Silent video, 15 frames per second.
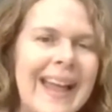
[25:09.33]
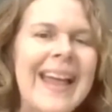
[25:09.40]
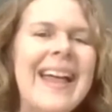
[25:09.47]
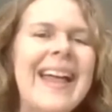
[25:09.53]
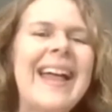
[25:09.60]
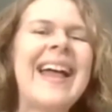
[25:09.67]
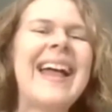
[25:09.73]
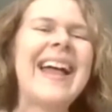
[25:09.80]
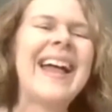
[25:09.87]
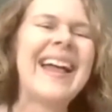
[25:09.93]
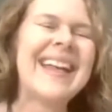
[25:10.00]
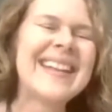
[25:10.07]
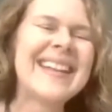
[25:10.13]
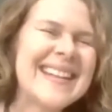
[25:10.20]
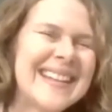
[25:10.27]

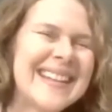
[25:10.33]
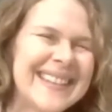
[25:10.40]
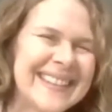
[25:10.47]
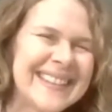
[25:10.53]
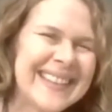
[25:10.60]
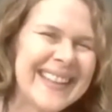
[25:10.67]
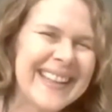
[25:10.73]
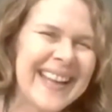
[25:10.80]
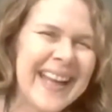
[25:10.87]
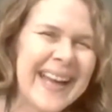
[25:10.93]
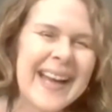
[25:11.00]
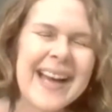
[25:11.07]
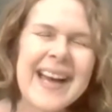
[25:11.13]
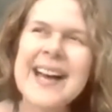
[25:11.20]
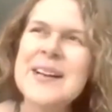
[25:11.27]
I
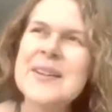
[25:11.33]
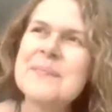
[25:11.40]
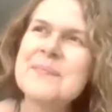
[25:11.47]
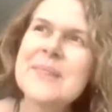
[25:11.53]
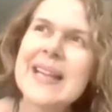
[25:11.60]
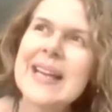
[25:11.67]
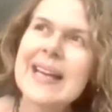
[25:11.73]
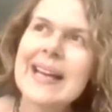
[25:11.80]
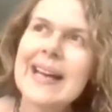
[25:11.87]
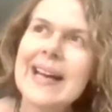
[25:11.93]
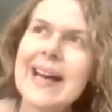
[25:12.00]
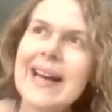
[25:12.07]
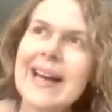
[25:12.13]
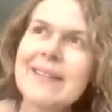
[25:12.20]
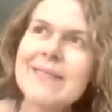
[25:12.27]

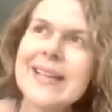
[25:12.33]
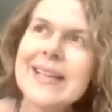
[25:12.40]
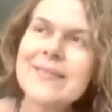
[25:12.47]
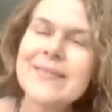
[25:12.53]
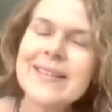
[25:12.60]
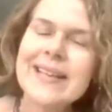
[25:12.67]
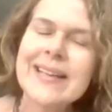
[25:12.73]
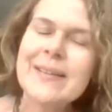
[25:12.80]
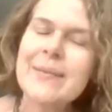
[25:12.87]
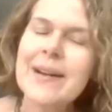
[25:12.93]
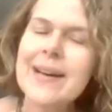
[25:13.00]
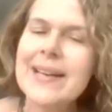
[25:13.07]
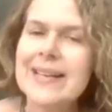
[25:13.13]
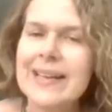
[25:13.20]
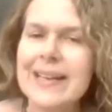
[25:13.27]
read really
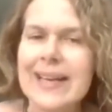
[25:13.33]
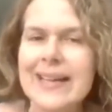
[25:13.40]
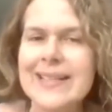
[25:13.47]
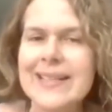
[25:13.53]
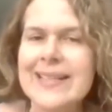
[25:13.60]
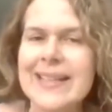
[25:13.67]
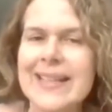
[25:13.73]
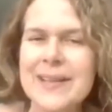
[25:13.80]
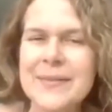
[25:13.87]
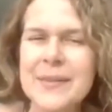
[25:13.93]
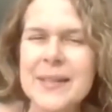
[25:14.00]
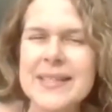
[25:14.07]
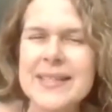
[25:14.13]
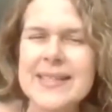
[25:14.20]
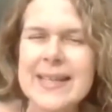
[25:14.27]
widely, actually. I've
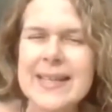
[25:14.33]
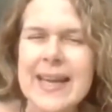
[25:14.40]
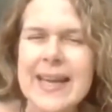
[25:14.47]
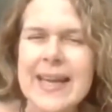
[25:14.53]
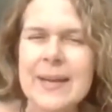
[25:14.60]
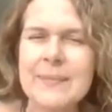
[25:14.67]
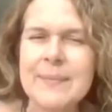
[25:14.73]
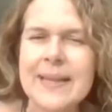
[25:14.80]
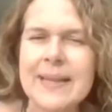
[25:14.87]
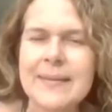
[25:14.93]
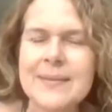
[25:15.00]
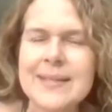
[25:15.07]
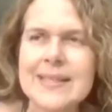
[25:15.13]
got to say. I mean,